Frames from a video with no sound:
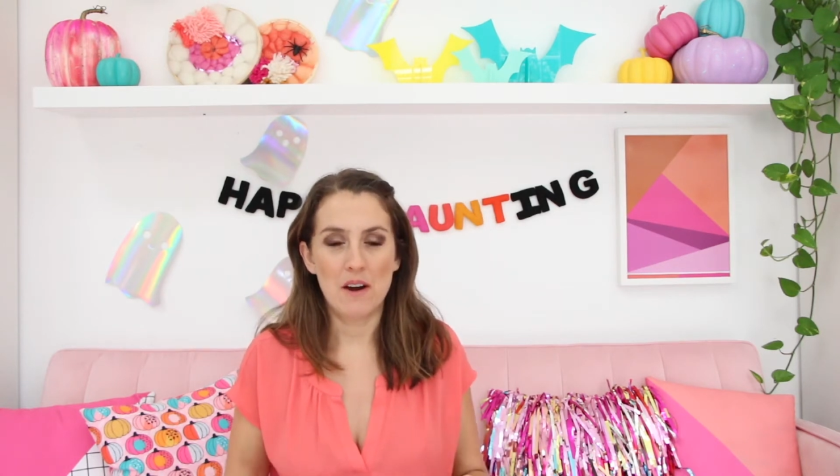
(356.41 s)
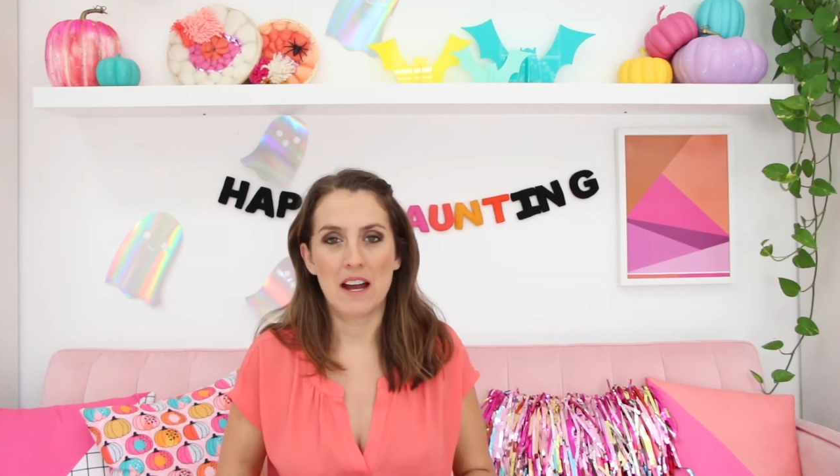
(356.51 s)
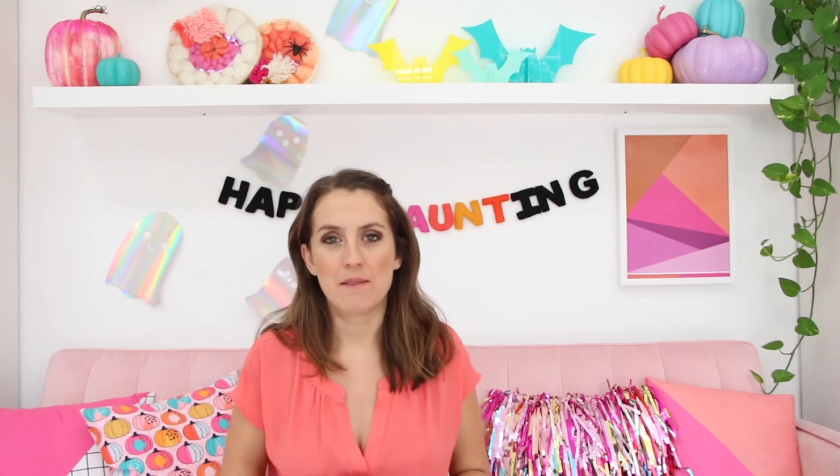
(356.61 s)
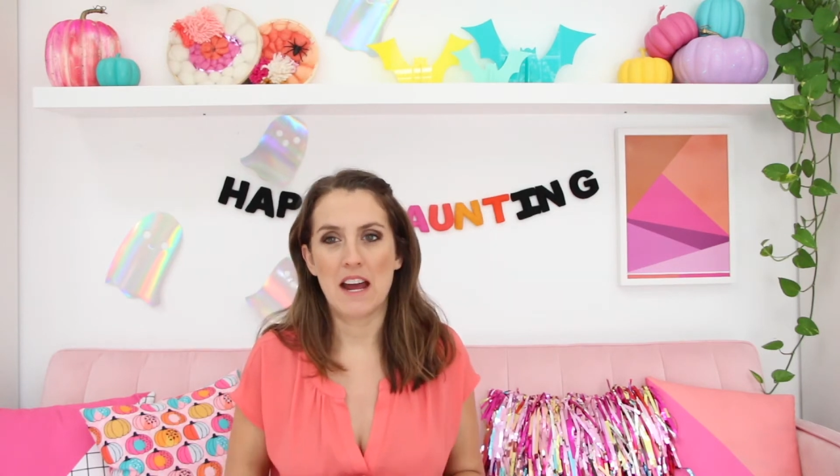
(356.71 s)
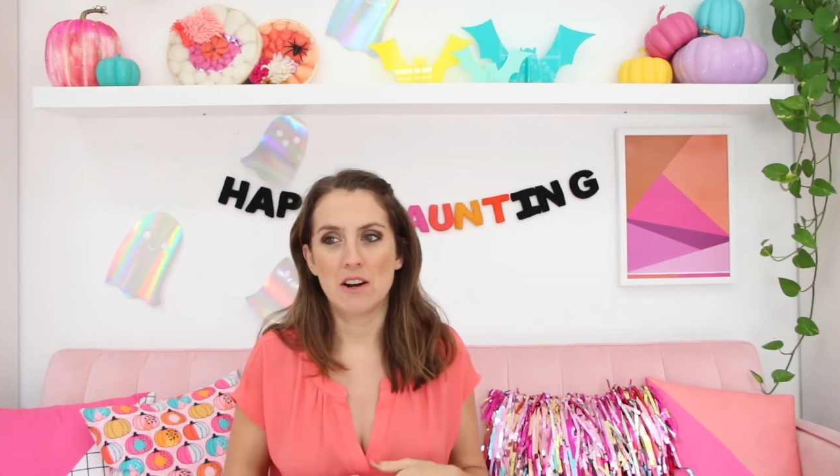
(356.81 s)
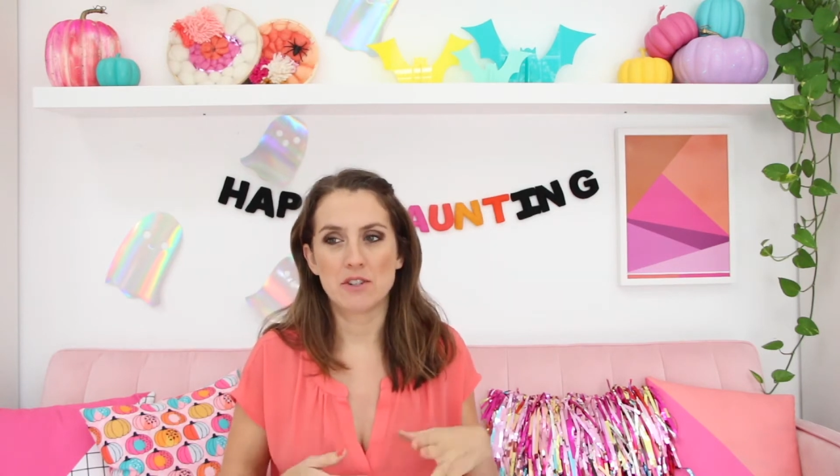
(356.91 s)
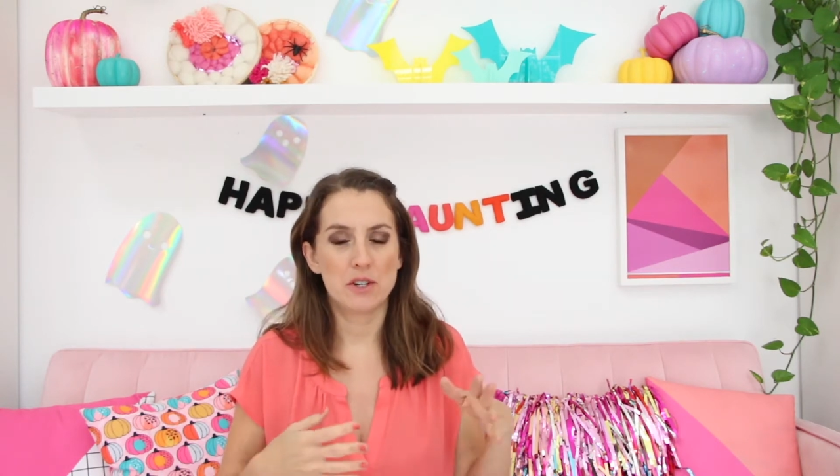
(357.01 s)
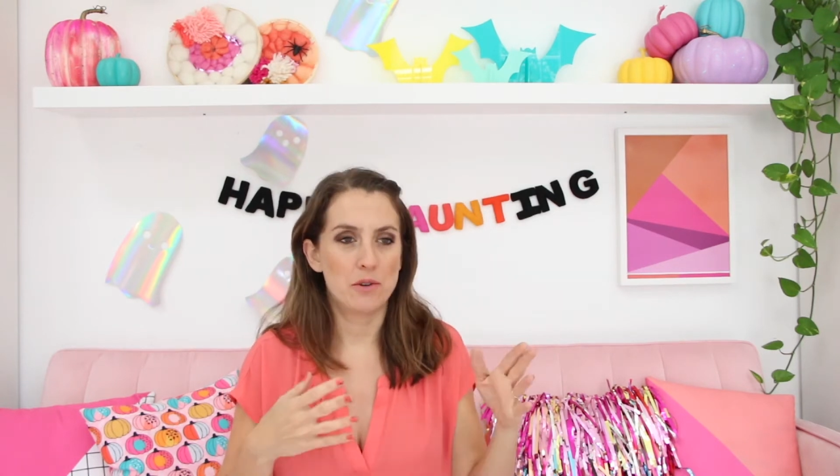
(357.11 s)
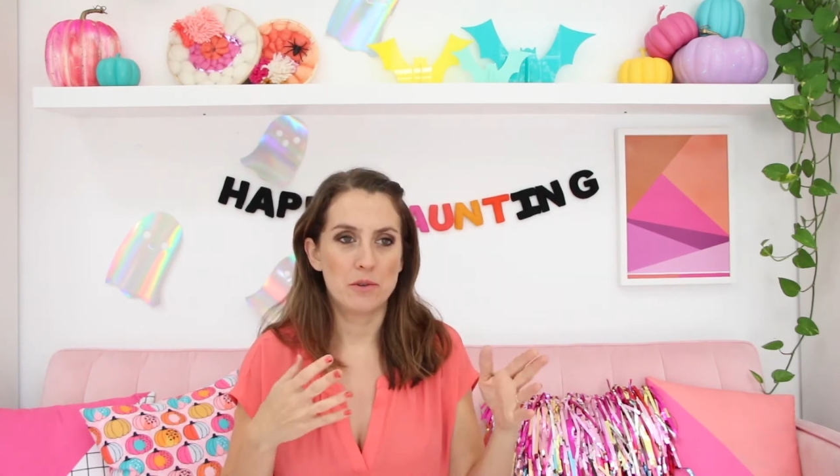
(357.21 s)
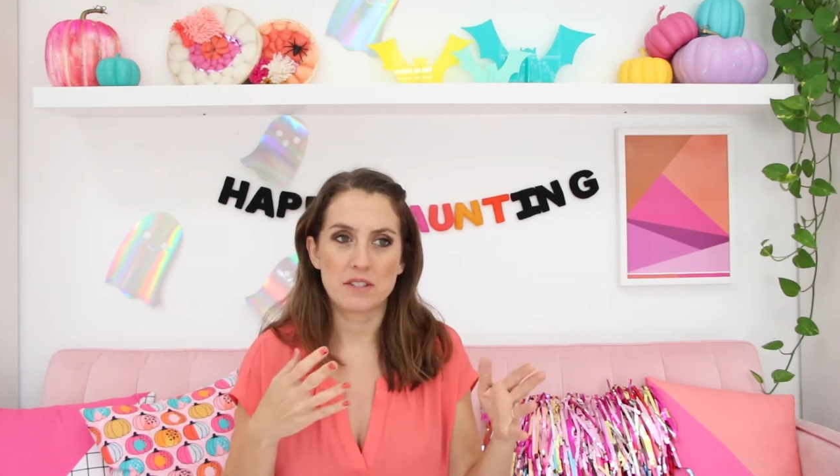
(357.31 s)
I now
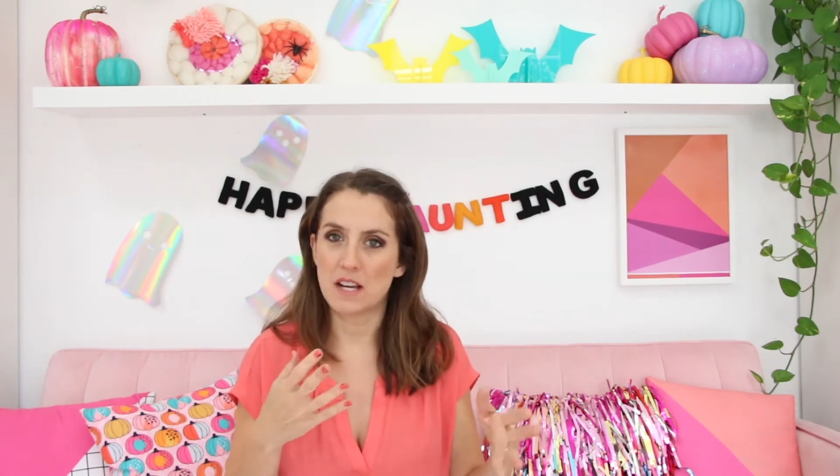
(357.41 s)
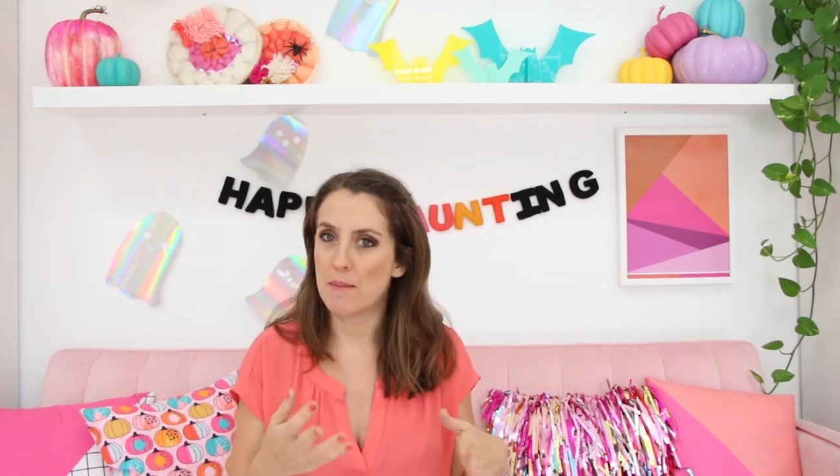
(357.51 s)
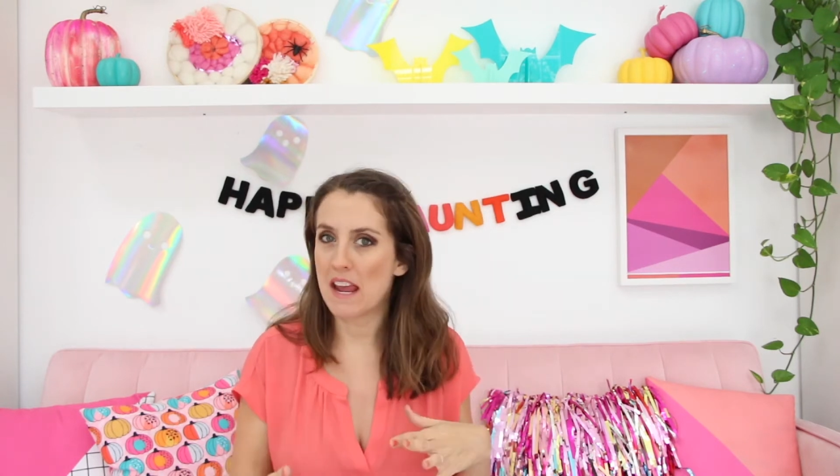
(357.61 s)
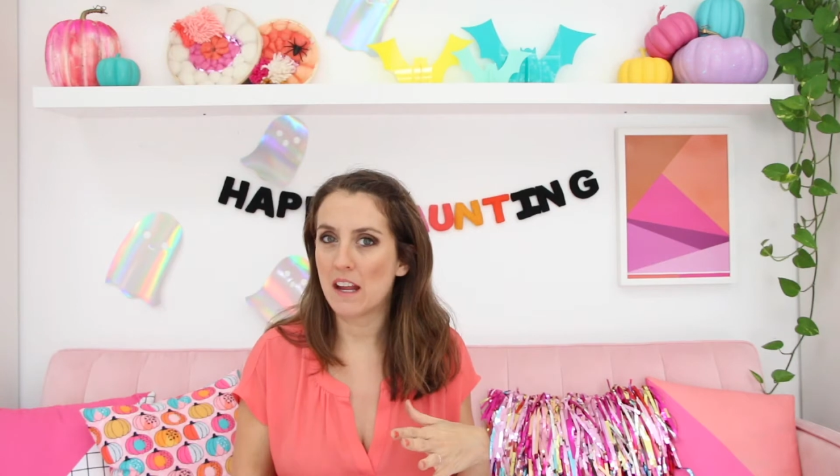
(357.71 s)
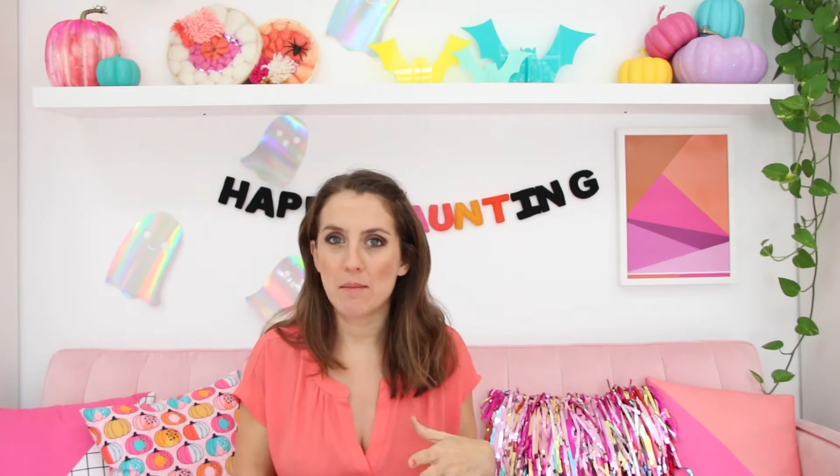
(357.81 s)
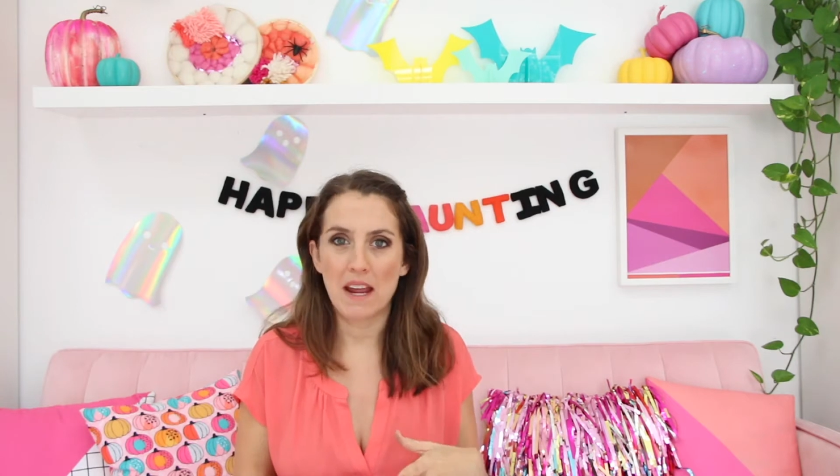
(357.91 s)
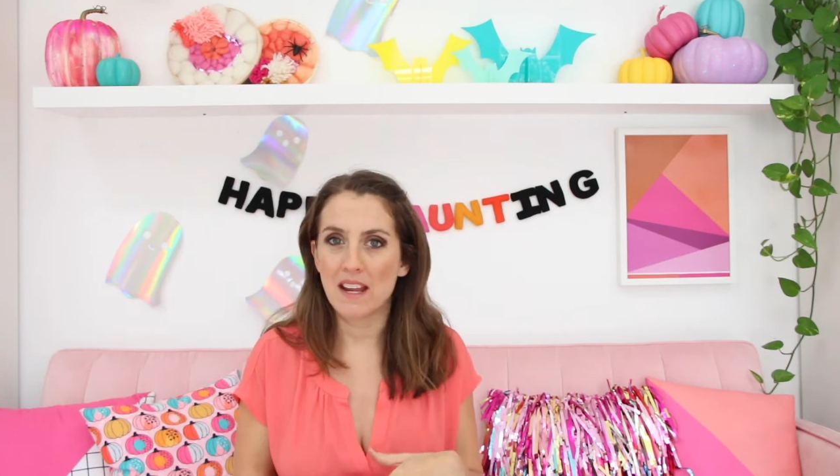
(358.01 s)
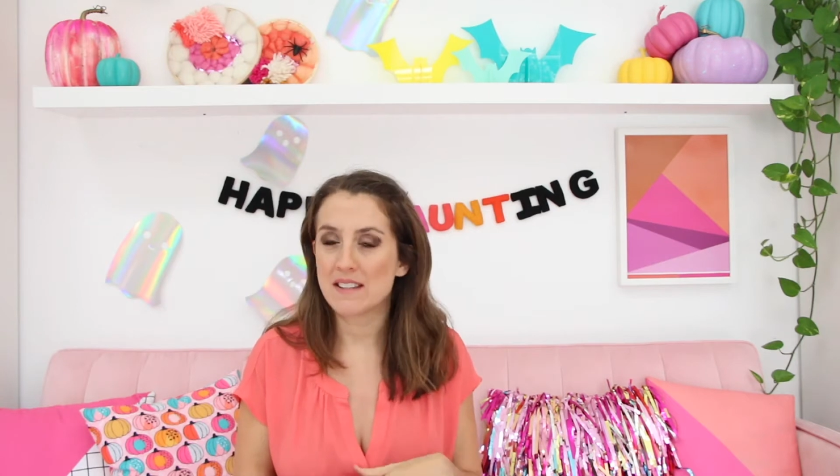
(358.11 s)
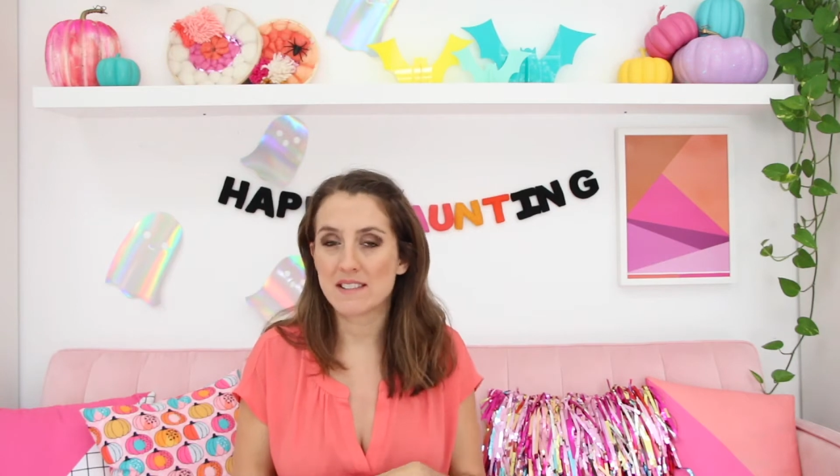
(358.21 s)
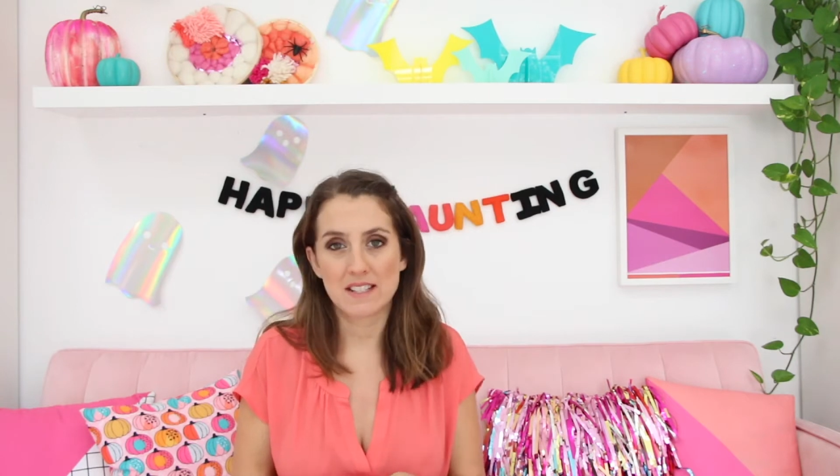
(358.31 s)
do some
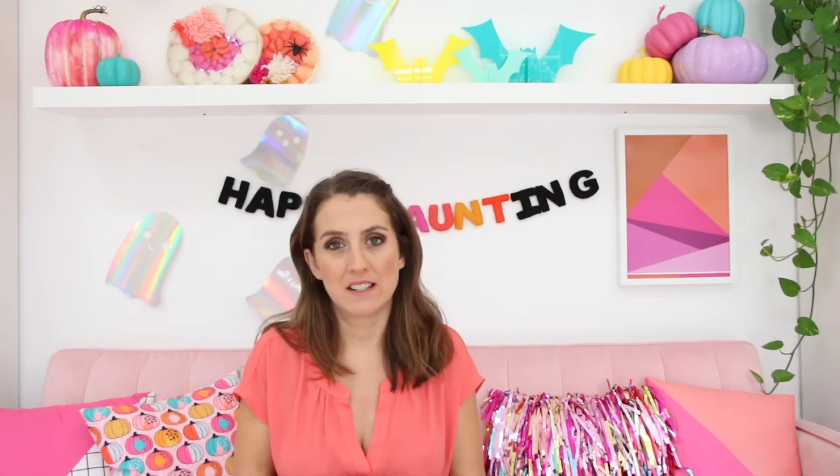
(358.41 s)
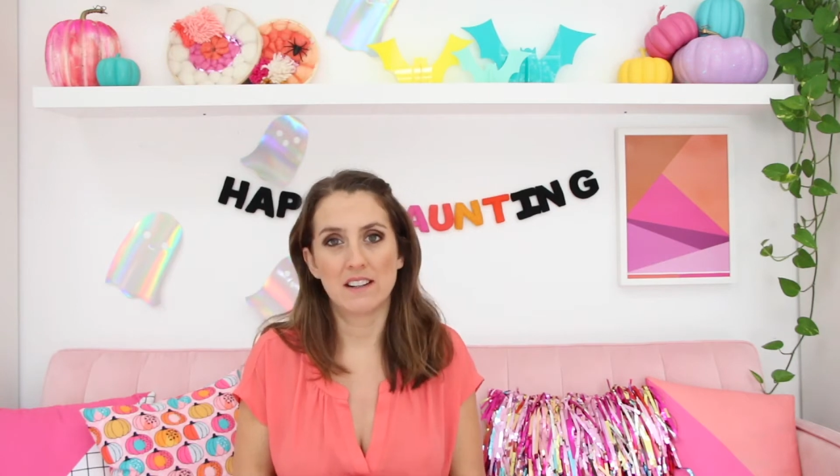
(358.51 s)
handmade still.